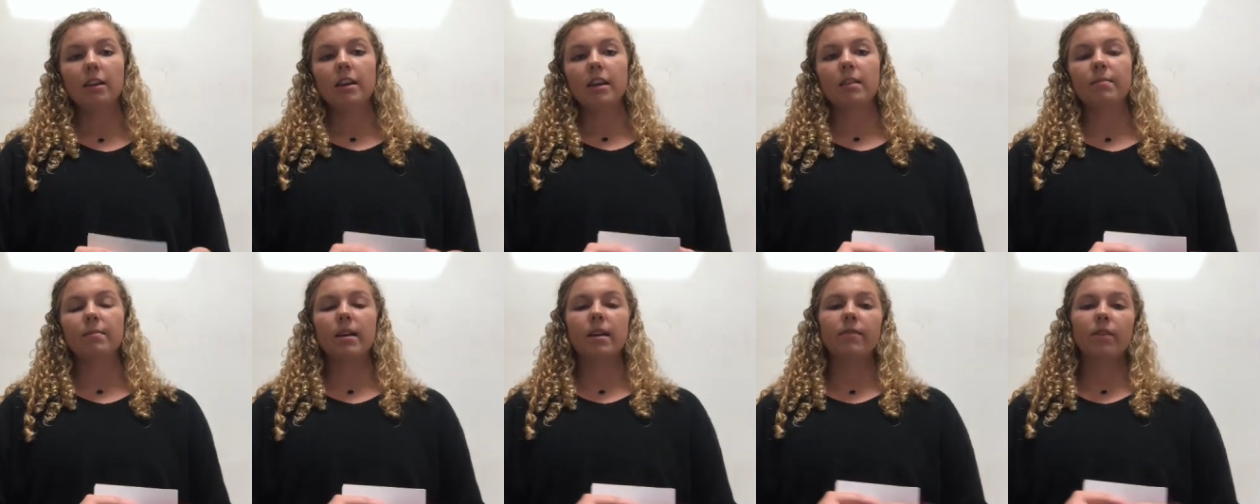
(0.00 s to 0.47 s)

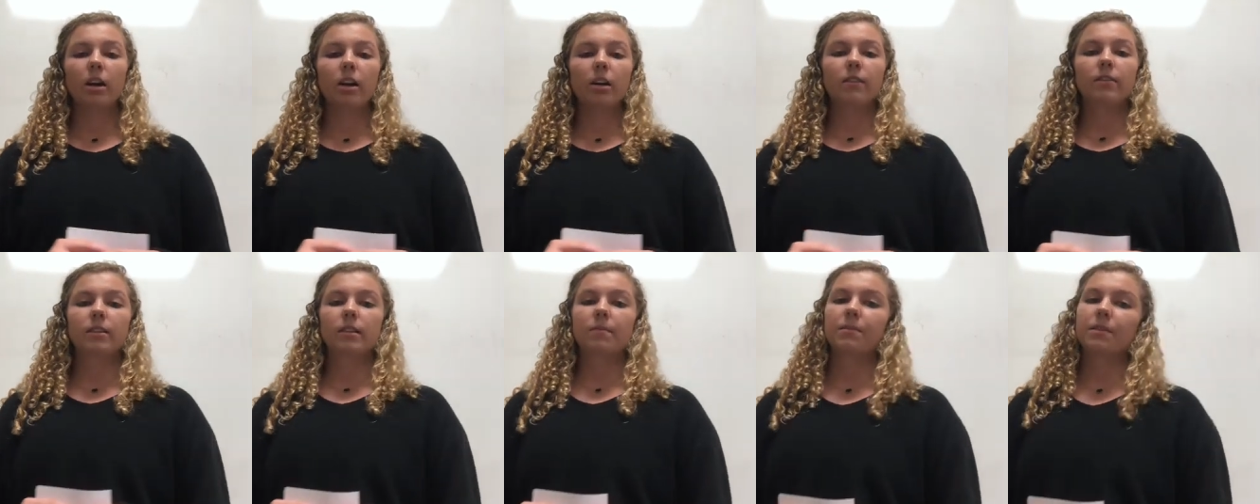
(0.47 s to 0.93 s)
You may have heard
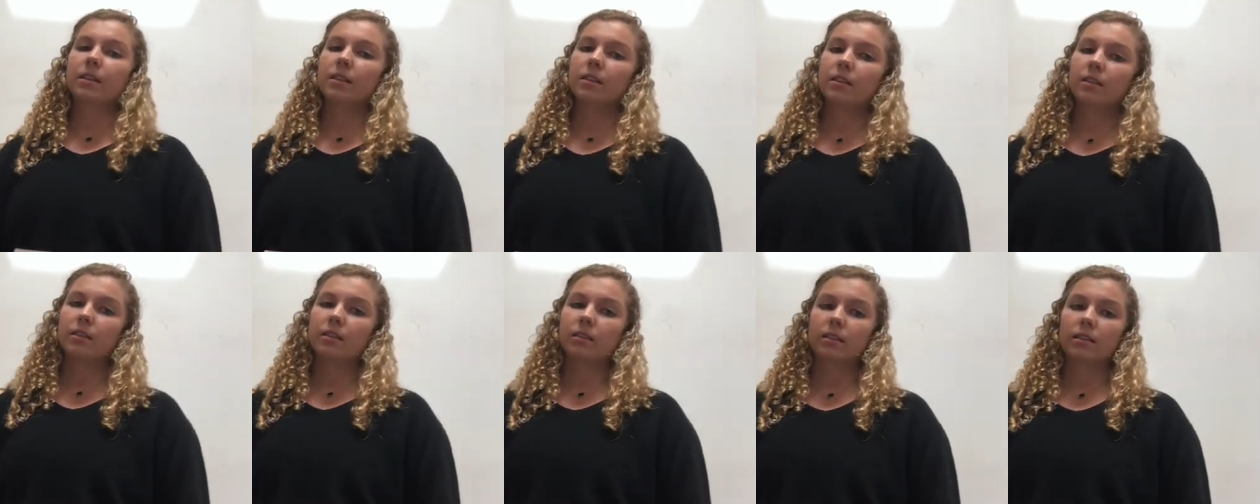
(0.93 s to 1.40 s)
of some of the
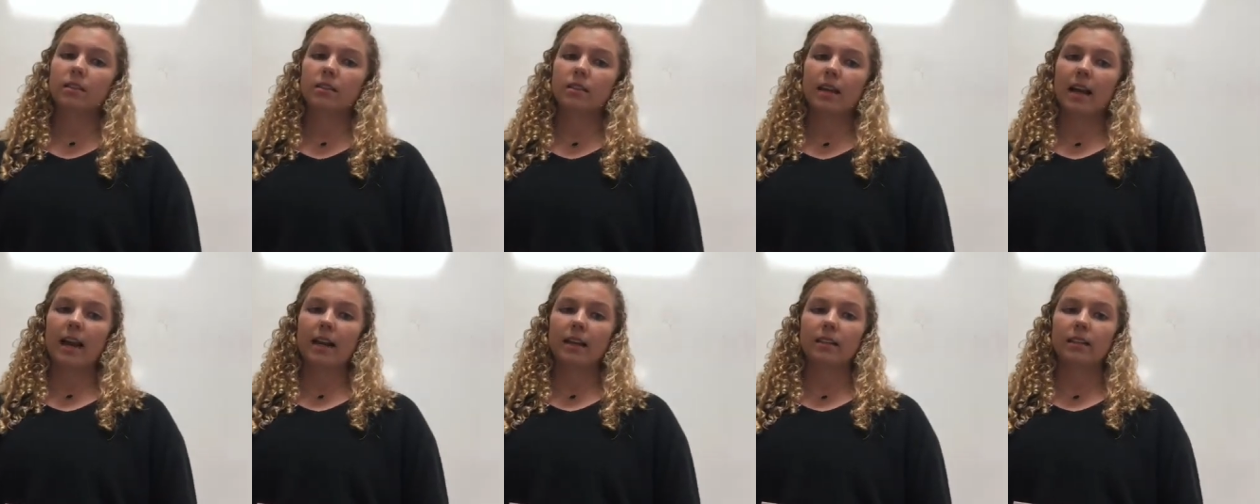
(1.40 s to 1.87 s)

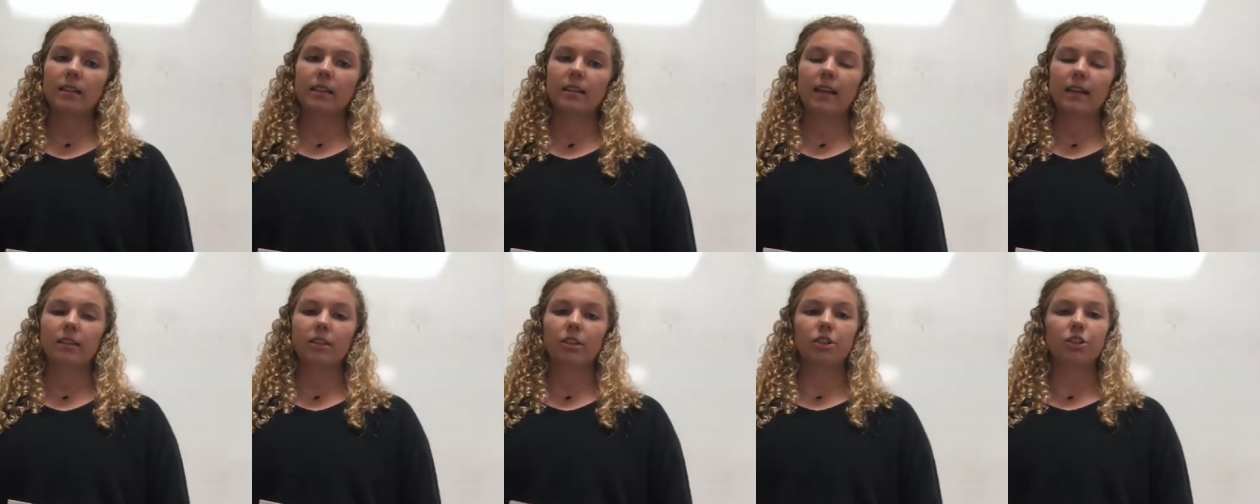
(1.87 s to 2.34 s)
taxes
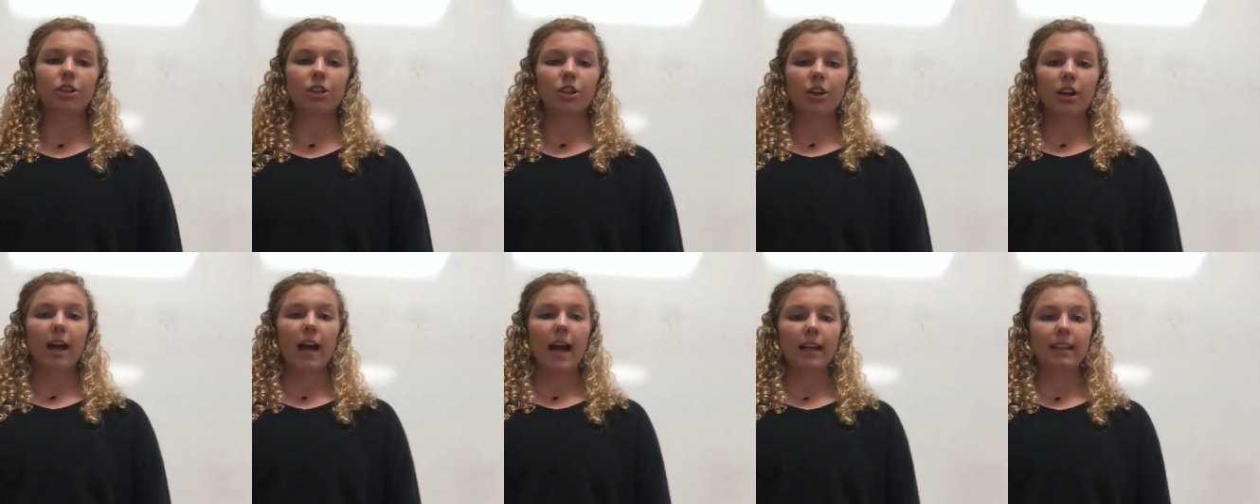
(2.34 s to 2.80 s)
like the Sugar
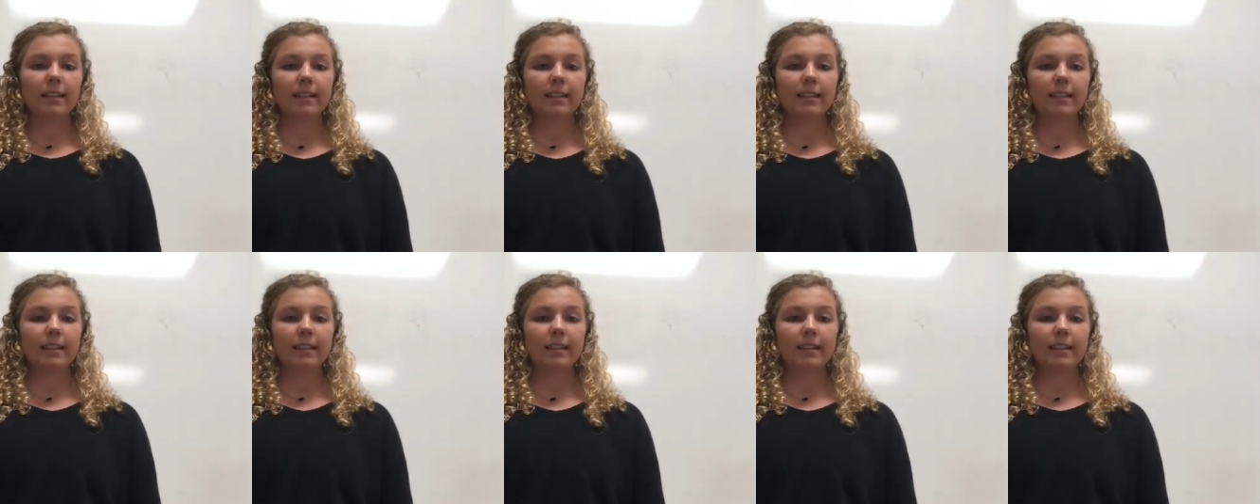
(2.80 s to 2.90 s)
Act,